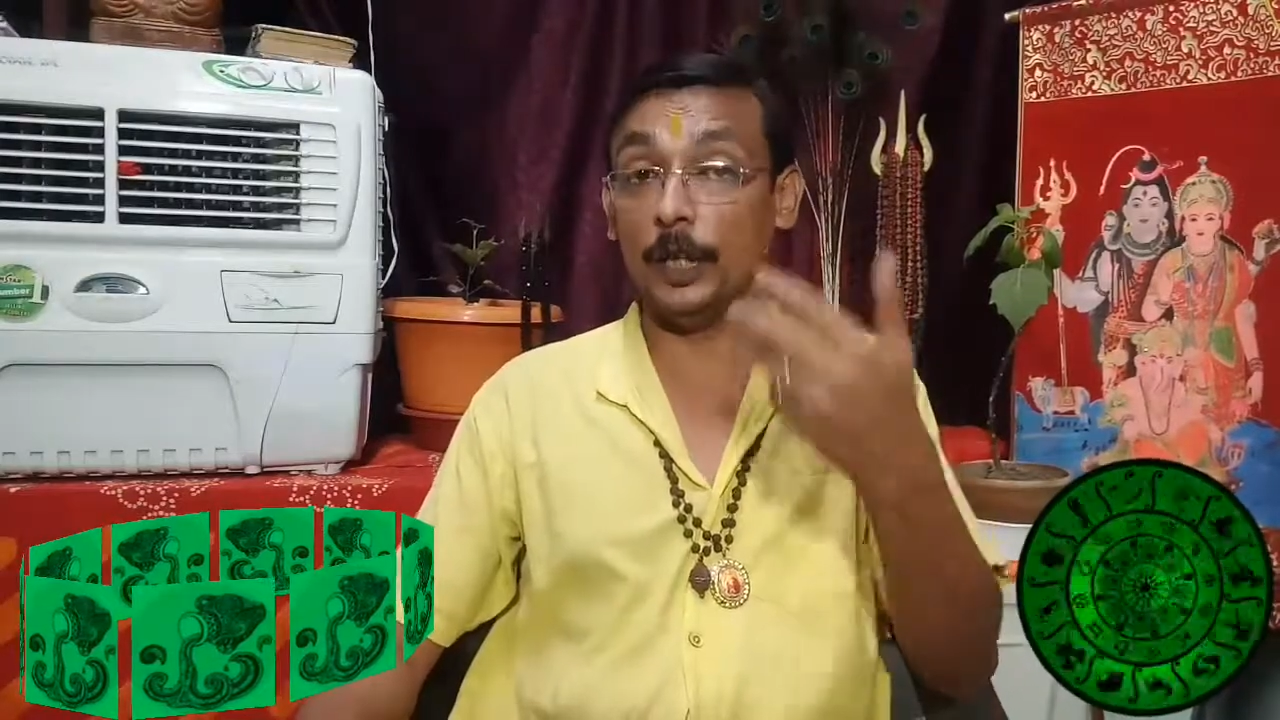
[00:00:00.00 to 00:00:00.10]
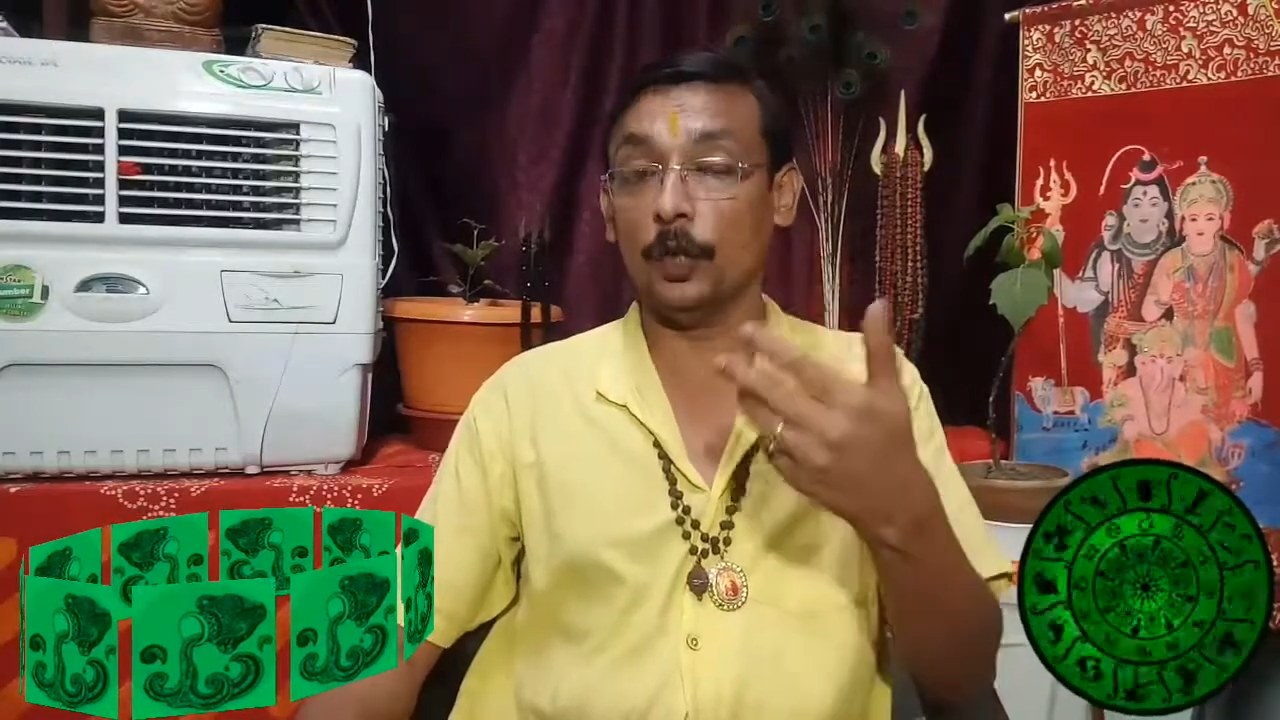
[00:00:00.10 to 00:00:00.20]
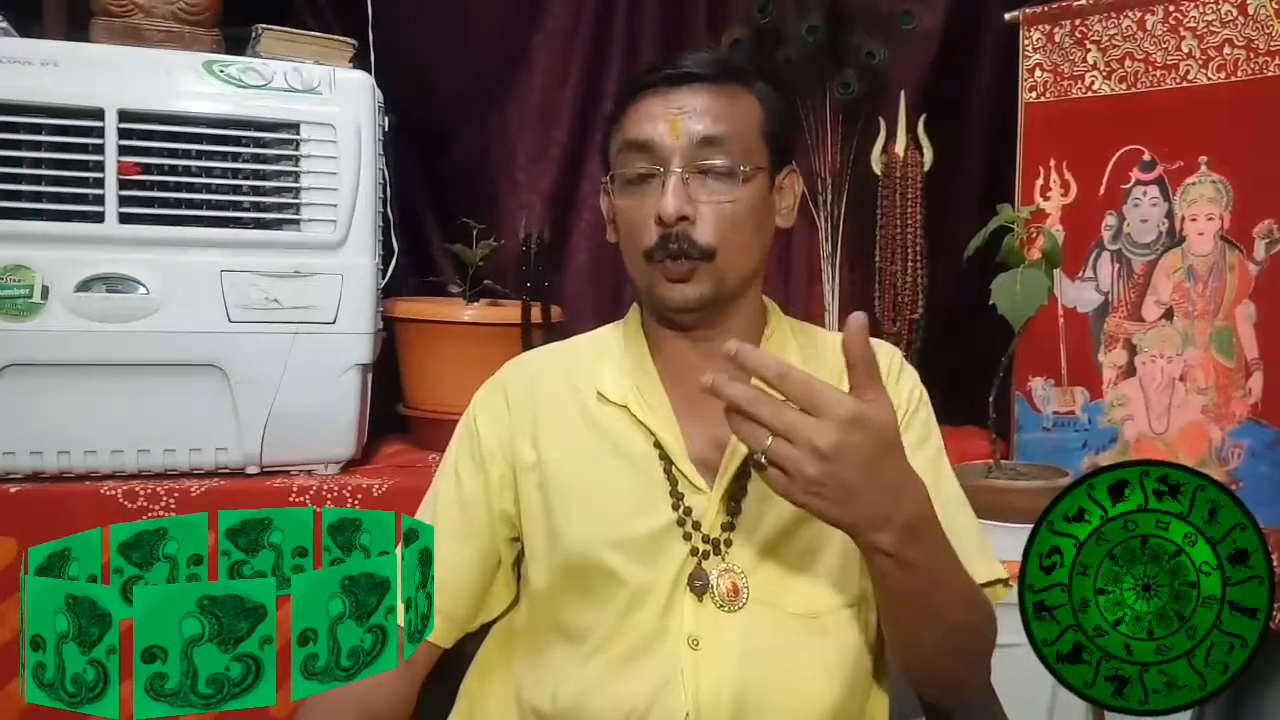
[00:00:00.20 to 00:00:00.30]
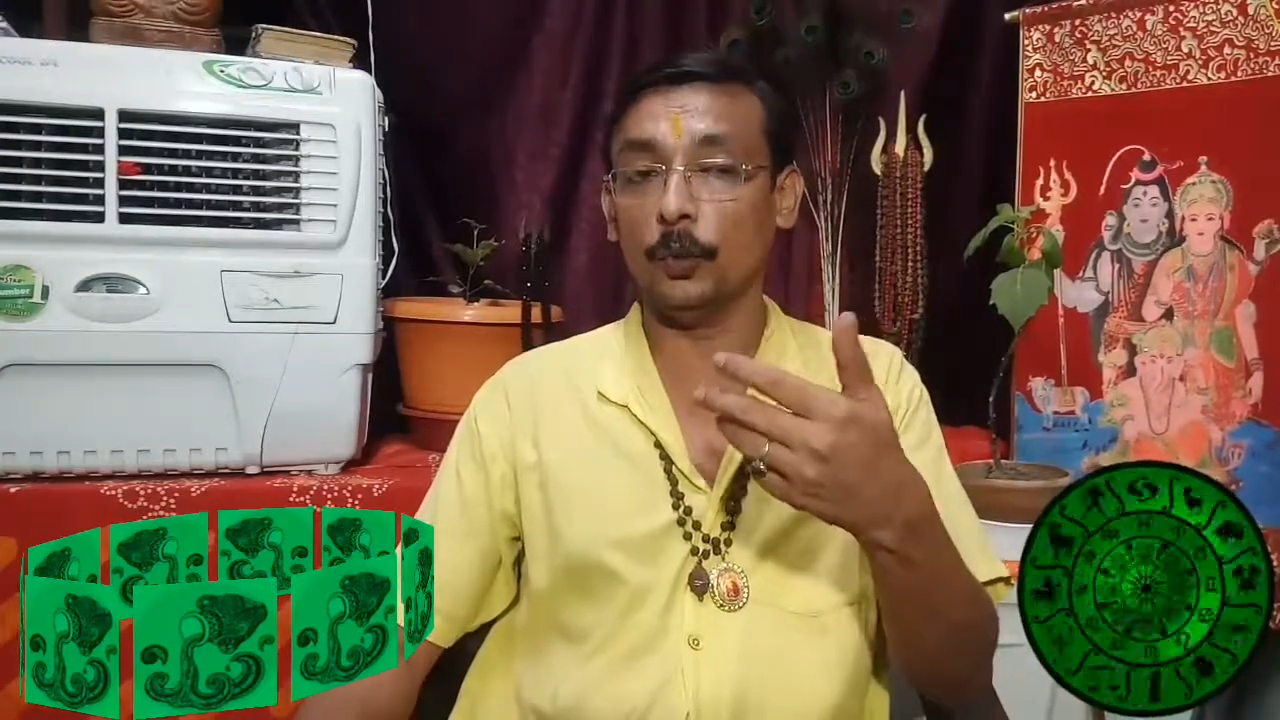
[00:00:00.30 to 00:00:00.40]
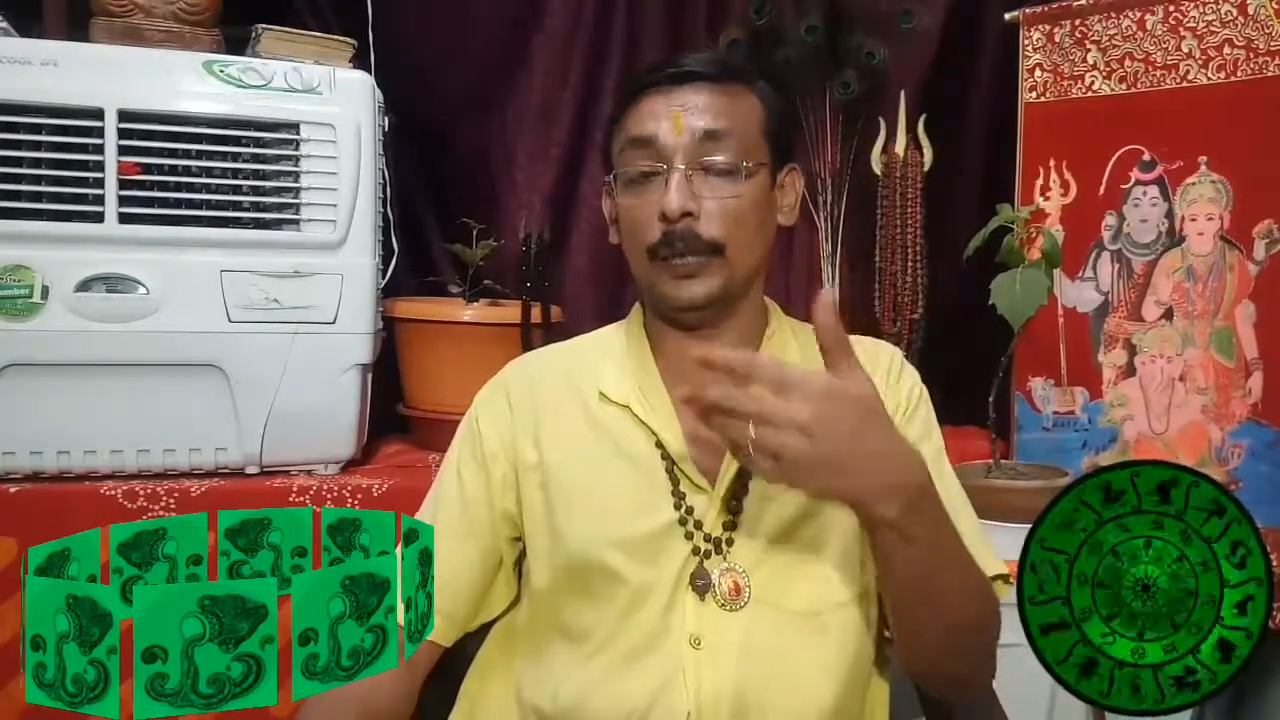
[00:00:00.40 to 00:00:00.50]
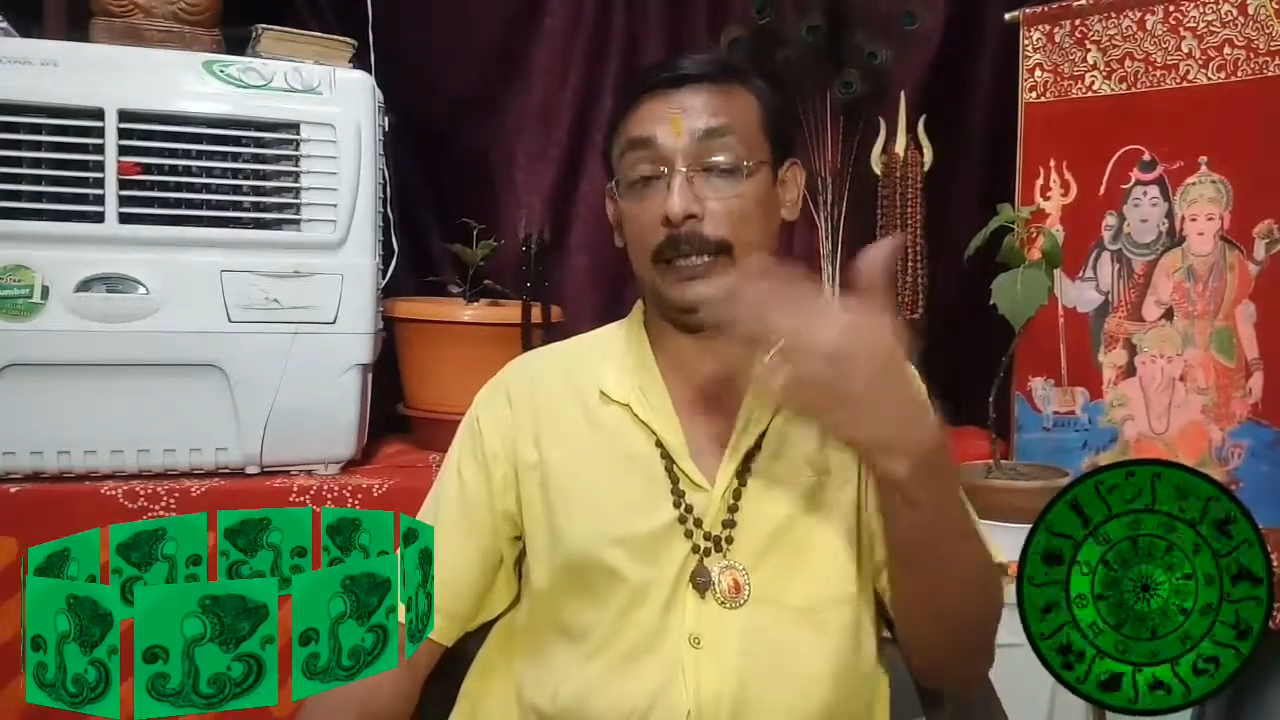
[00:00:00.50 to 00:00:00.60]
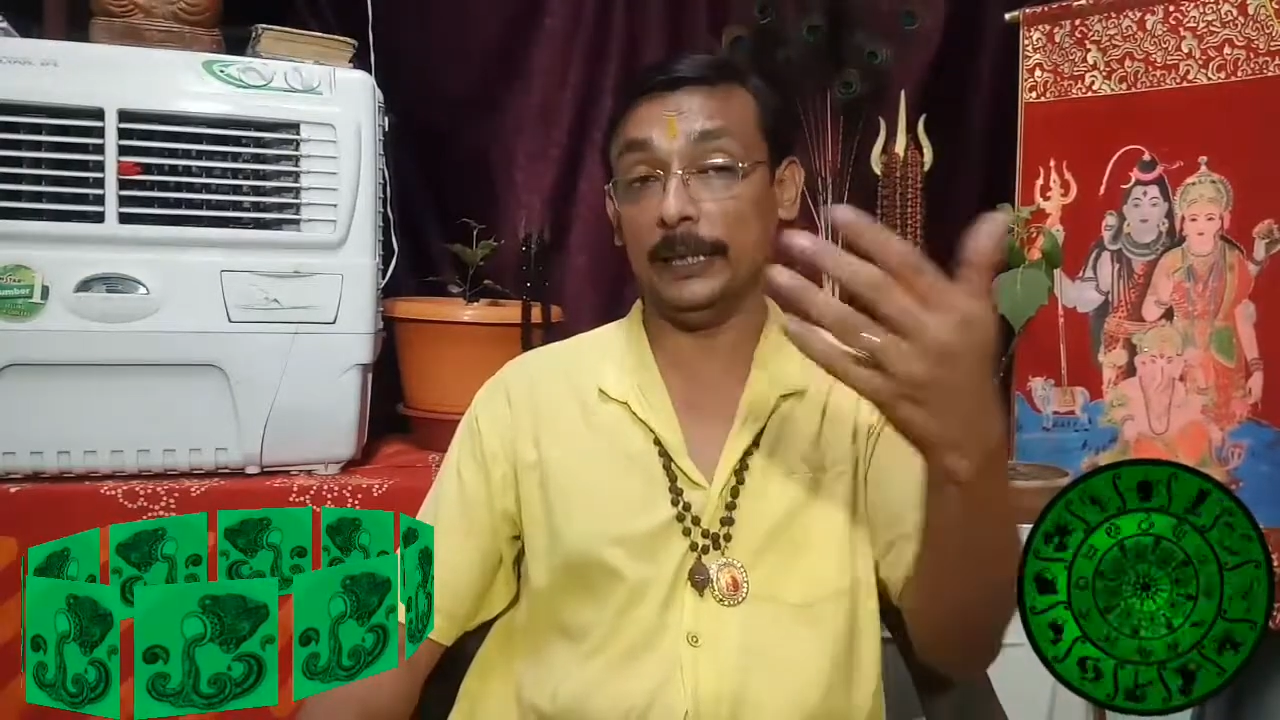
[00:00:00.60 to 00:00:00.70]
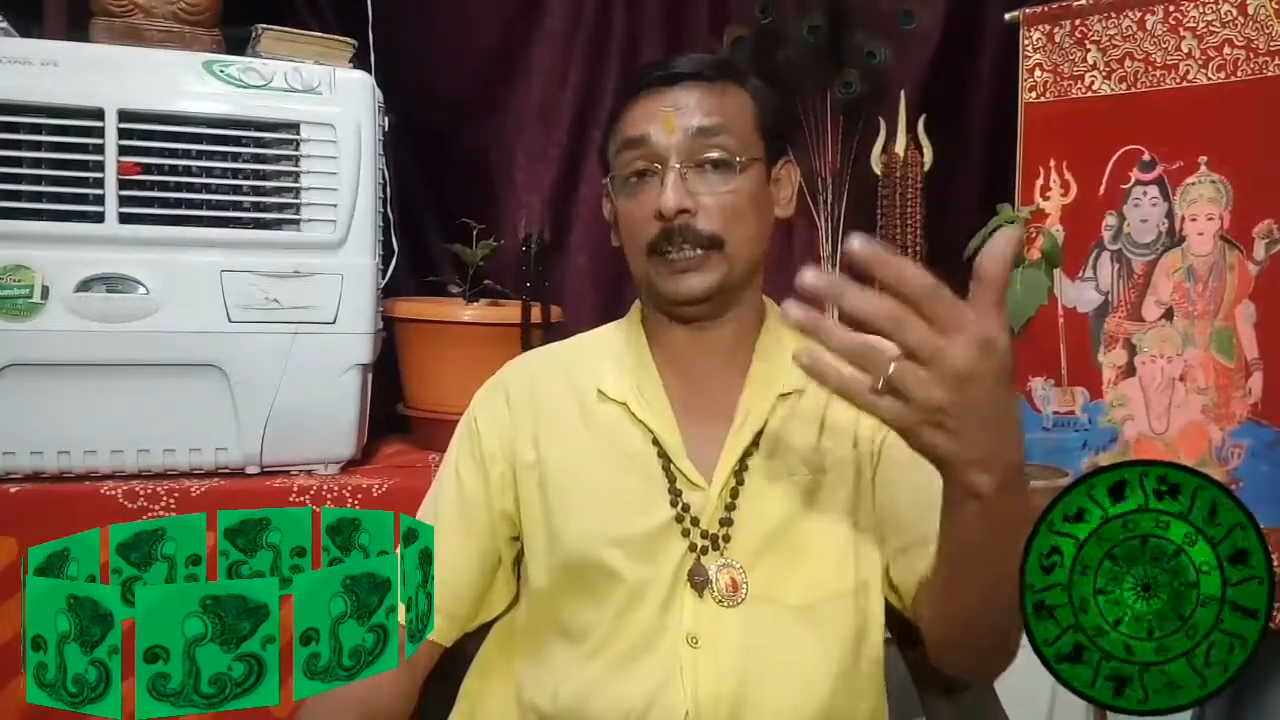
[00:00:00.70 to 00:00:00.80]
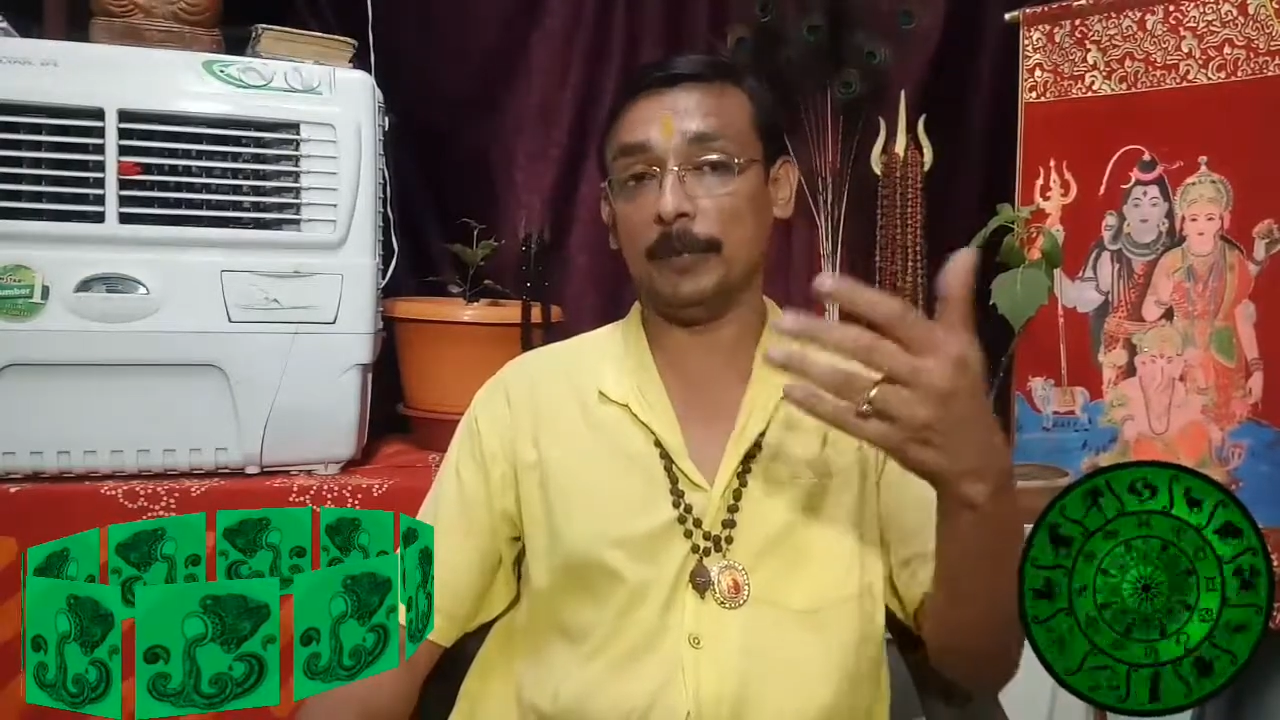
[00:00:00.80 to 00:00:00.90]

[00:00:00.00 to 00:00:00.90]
you in